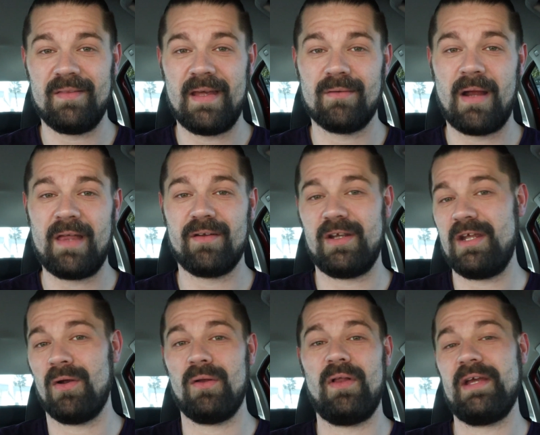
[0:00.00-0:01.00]
They'd rather
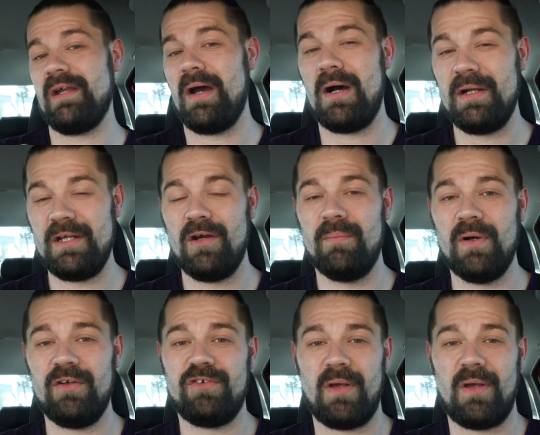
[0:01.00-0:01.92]
hear it like an audiobook.